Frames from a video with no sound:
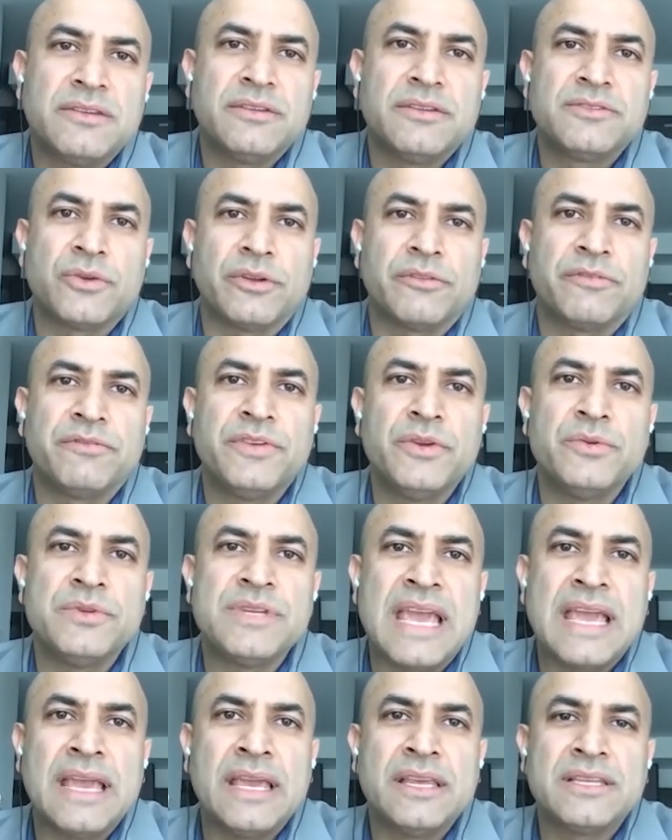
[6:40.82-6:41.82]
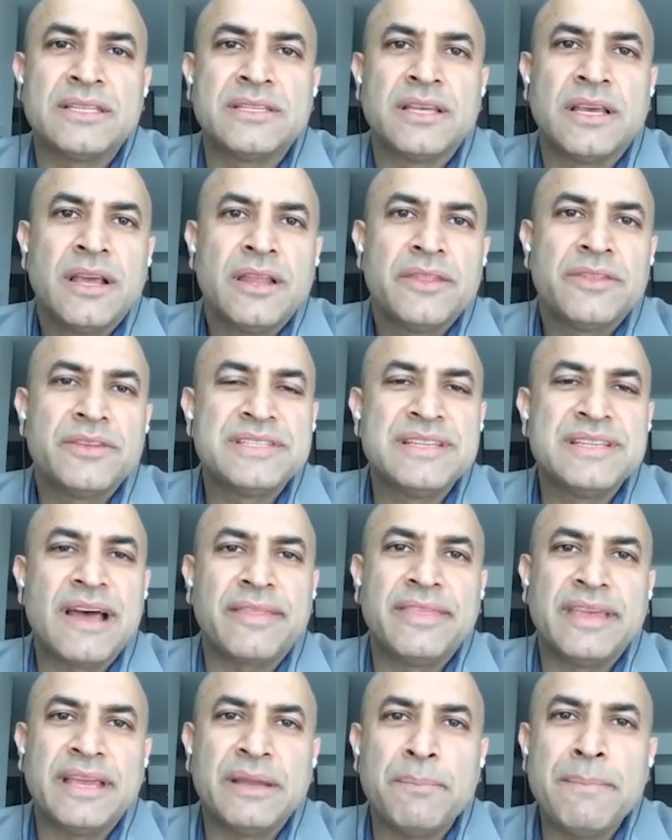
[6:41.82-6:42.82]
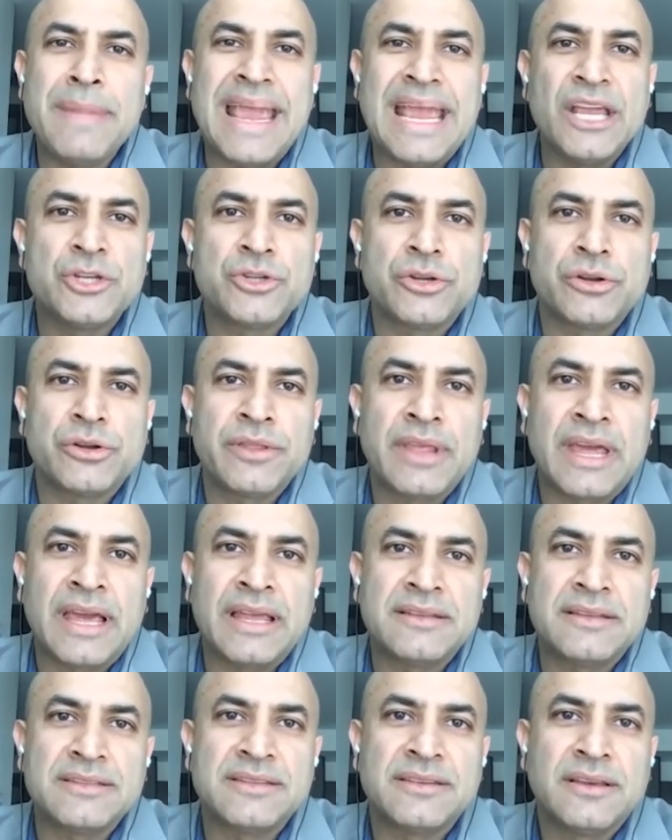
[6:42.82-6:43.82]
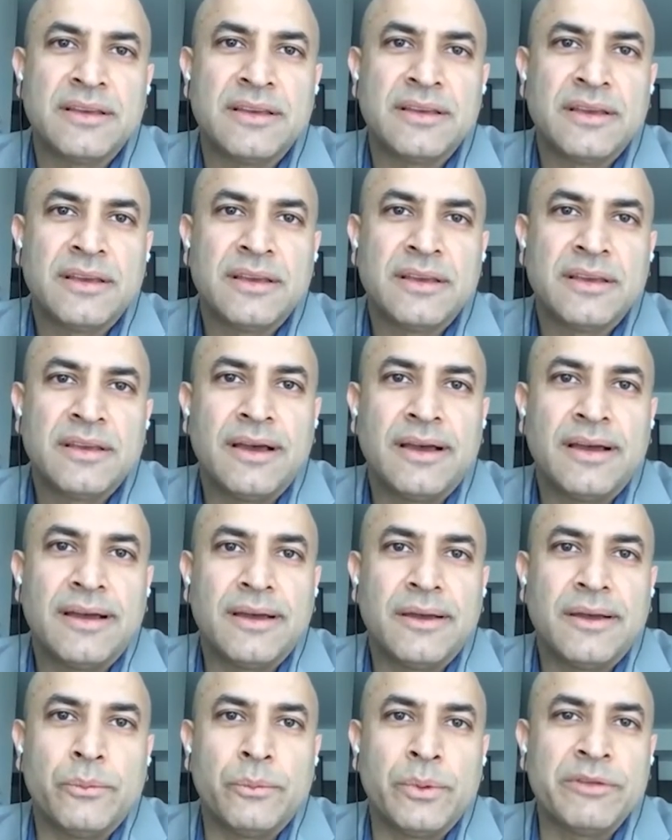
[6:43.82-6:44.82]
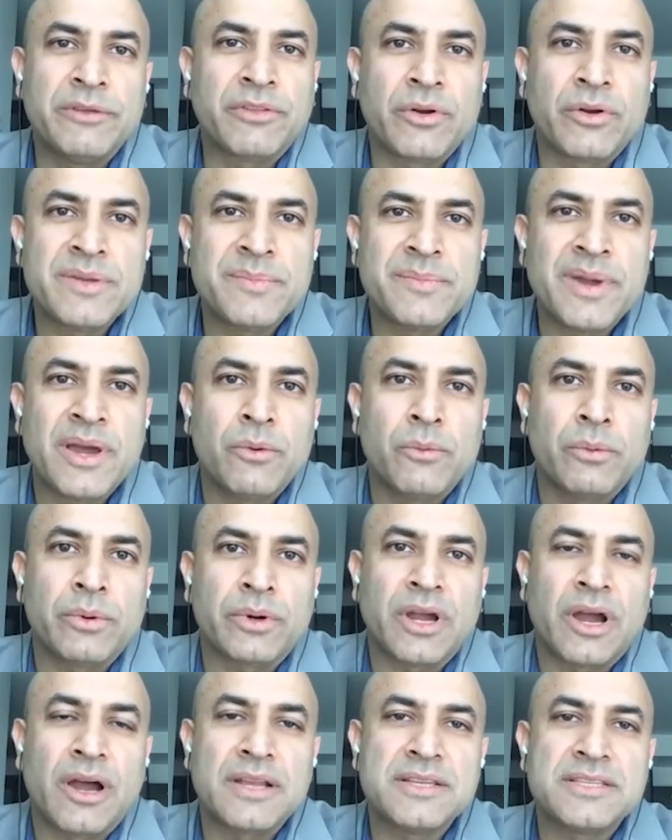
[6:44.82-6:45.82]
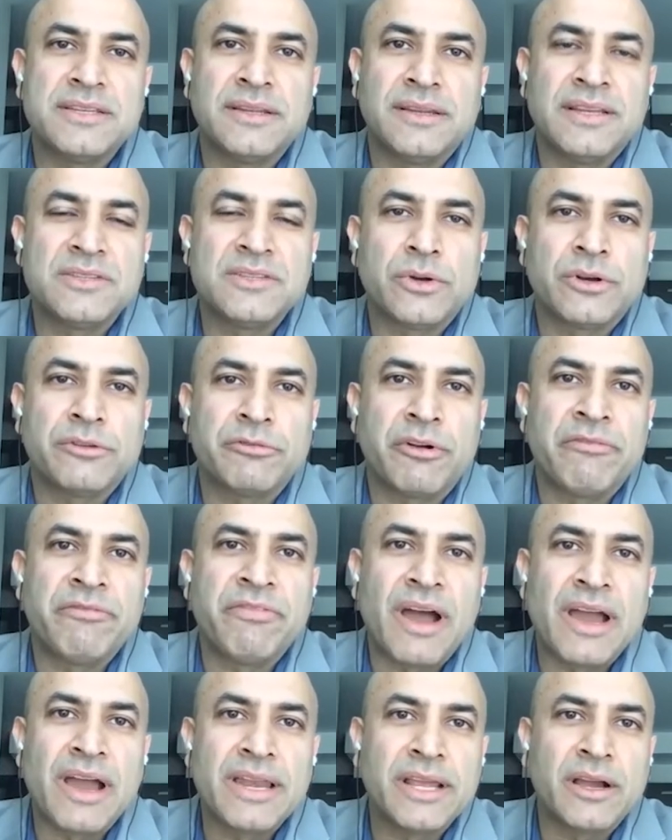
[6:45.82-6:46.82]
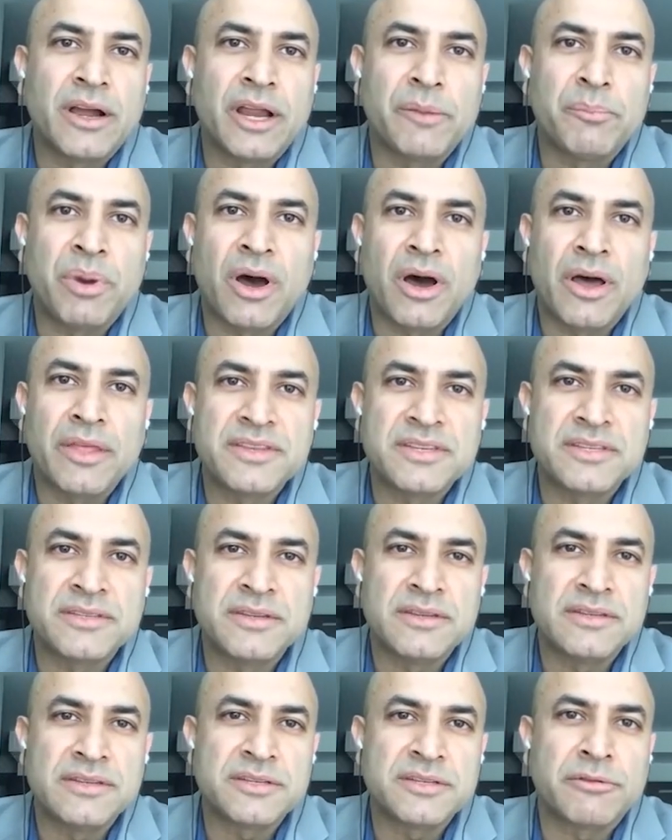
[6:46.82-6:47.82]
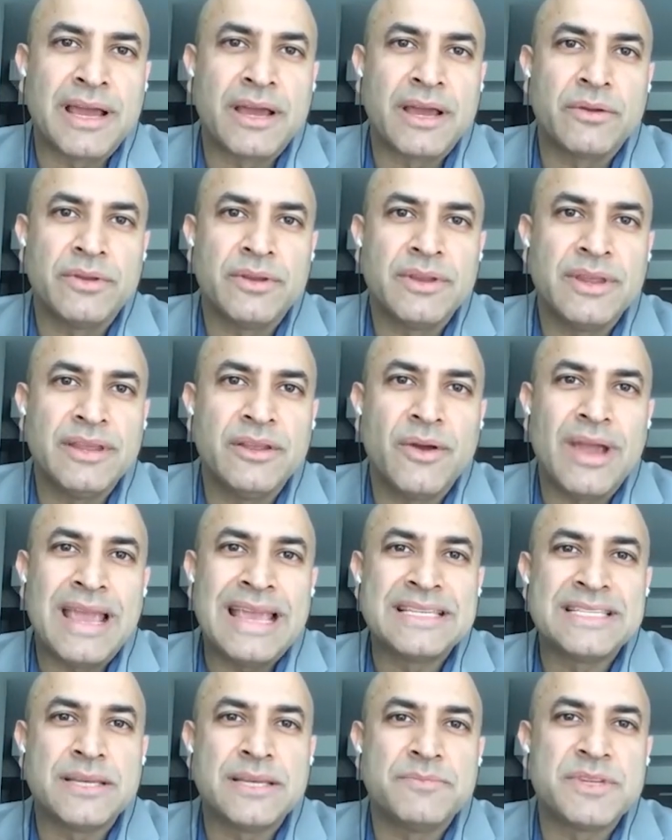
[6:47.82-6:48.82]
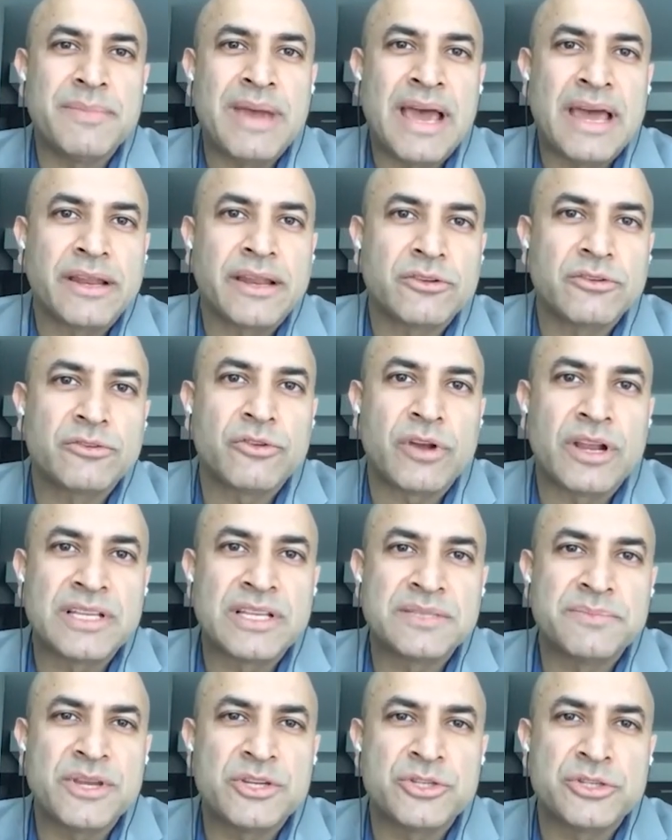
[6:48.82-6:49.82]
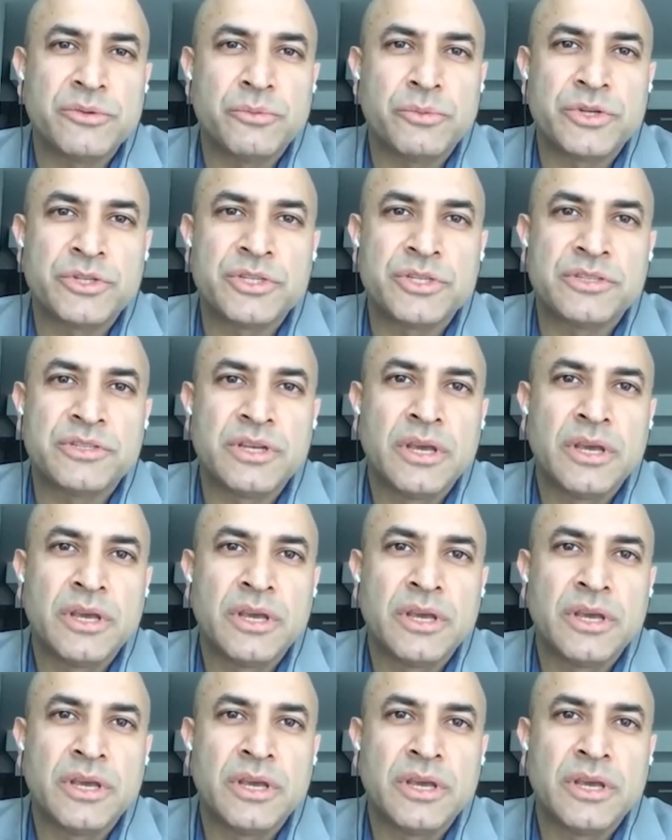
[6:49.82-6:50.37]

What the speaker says: sort of few days, there's nothing major that we've learned about. We're constantly sort of refining hypotheses around asymptomatic transmission, which is